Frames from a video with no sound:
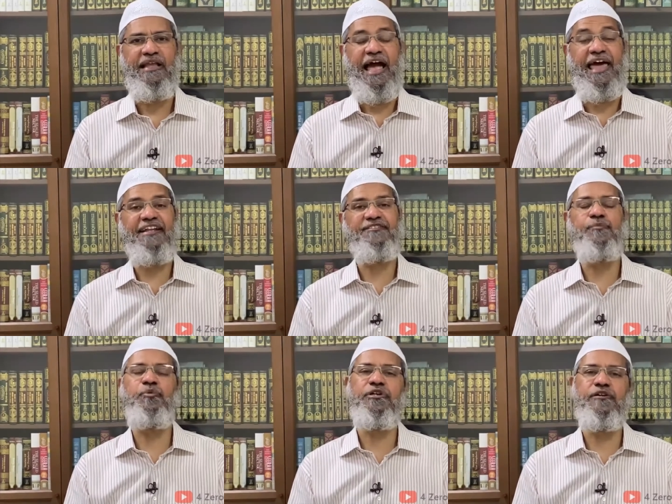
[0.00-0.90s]
and I
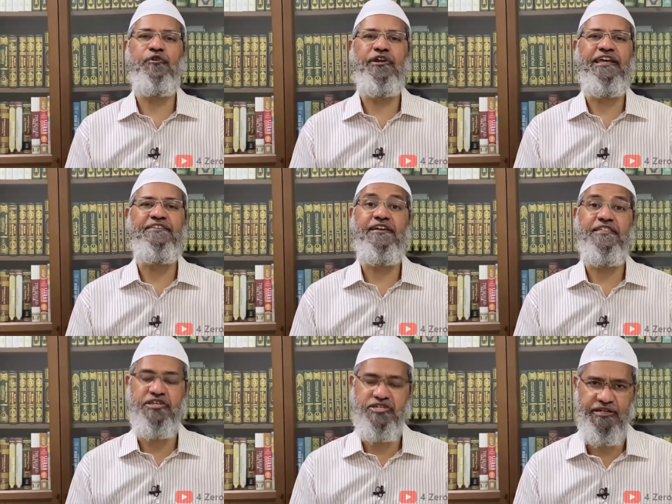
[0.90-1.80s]
support her for taking the
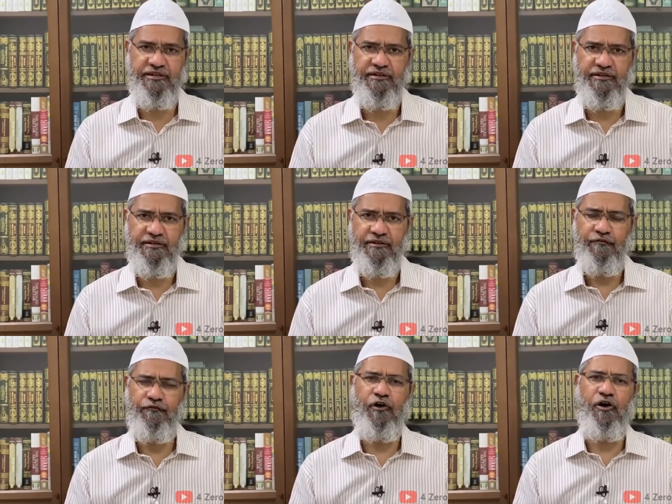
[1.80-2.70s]
decision
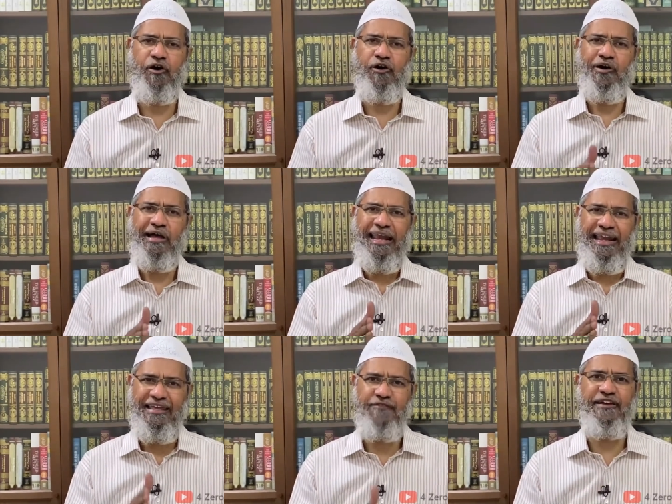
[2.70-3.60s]
for
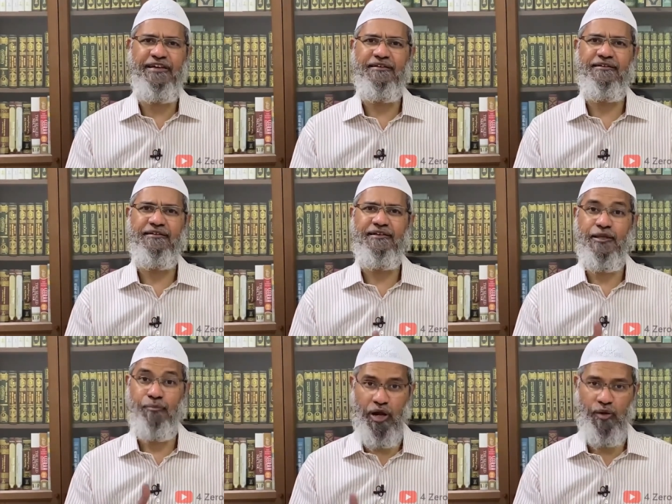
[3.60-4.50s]
leaving the
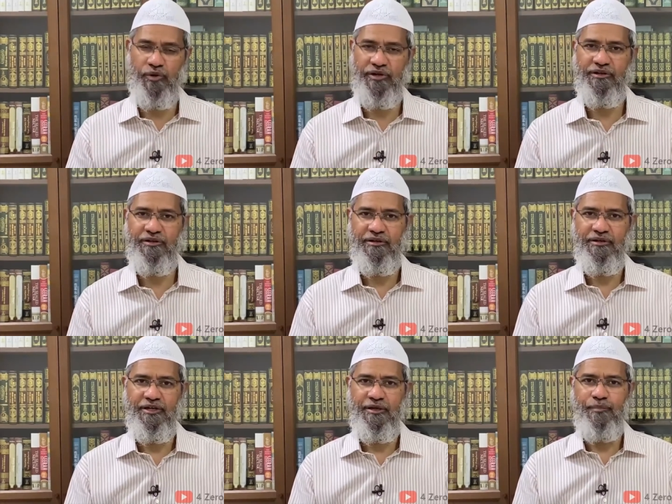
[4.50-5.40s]
Bollywood.
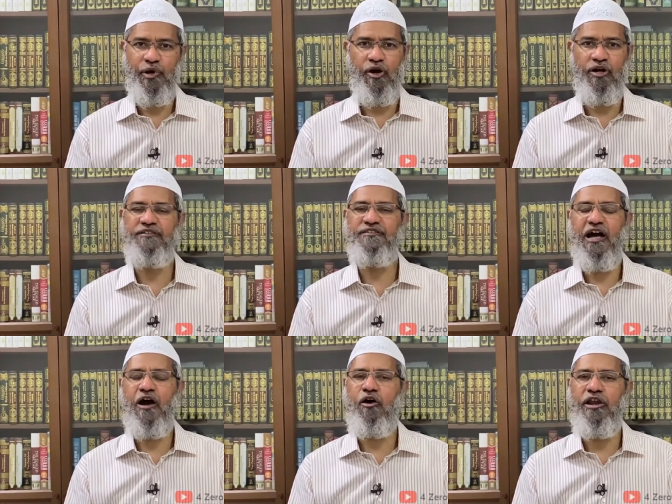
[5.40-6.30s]
Because
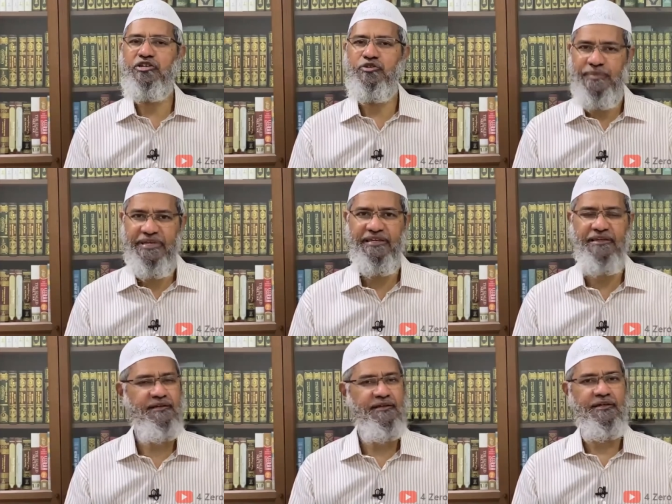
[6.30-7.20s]
according to
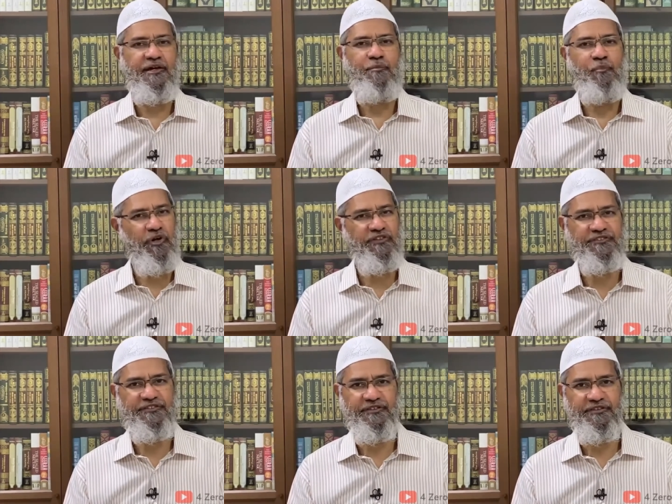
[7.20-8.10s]
me,
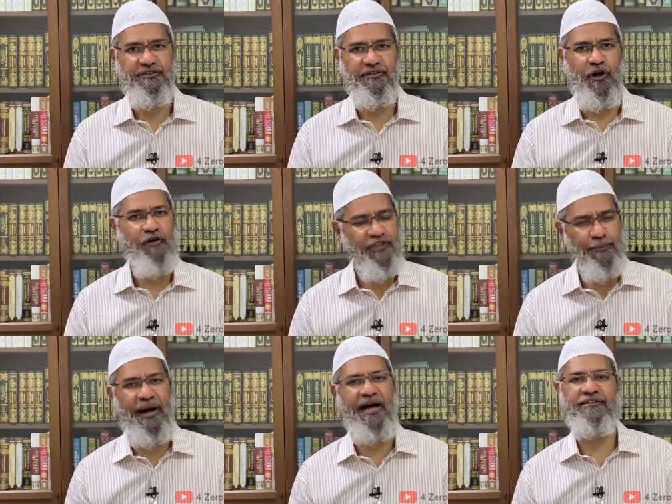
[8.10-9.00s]
most of the
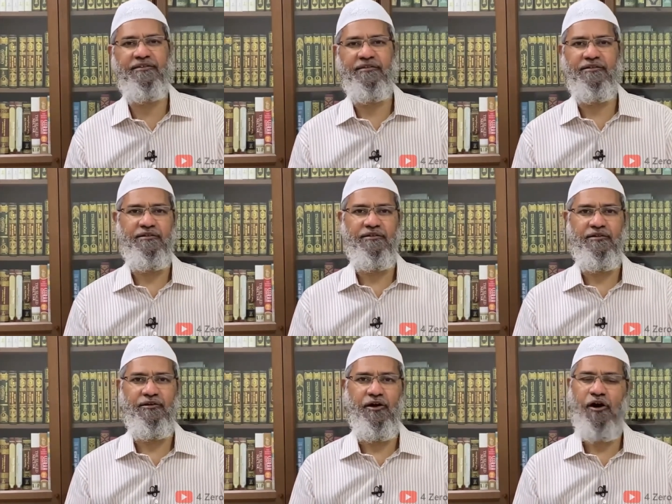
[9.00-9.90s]
part
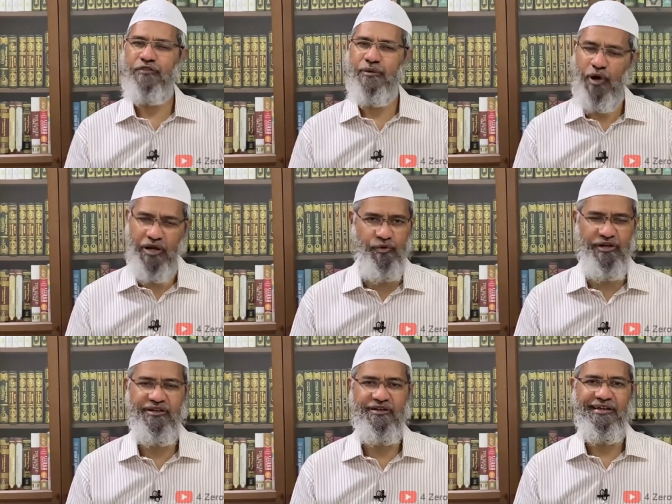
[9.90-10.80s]
of the
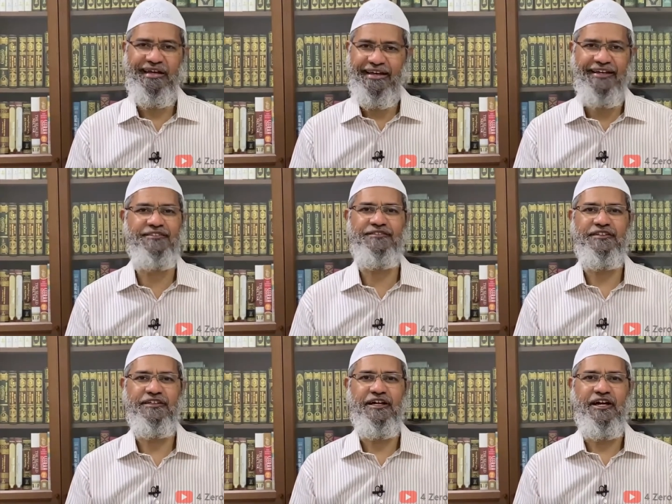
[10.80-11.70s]
Bollywood is
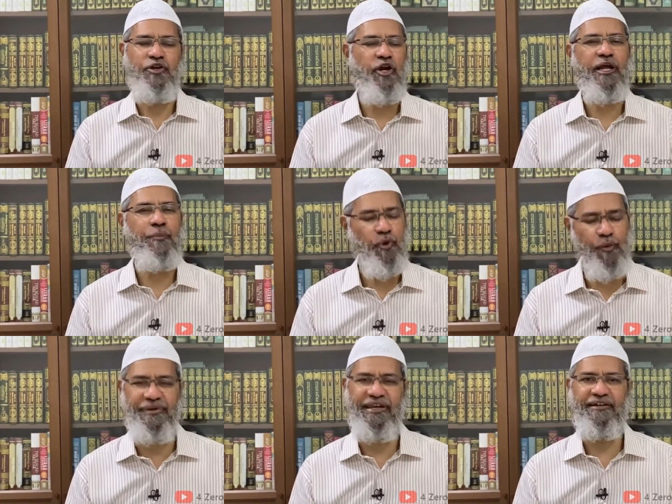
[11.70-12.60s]
not
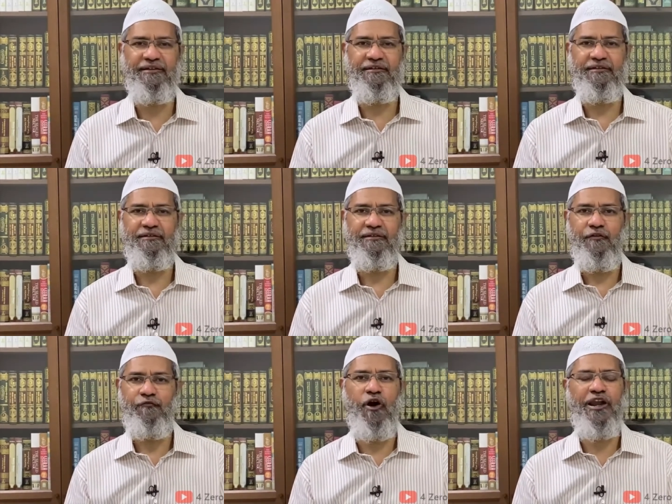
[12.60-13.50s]
appropriate
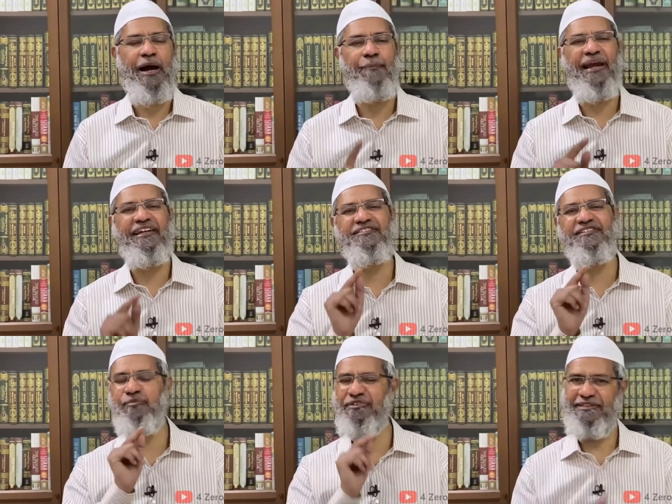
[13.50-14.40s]
for a
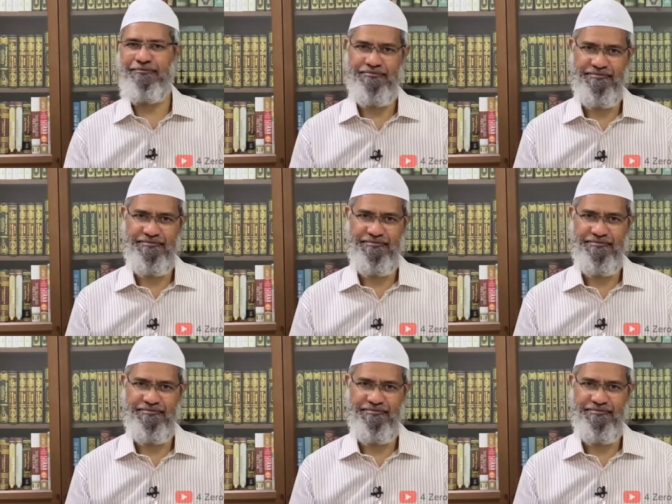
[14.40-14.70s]
practicing Muslim.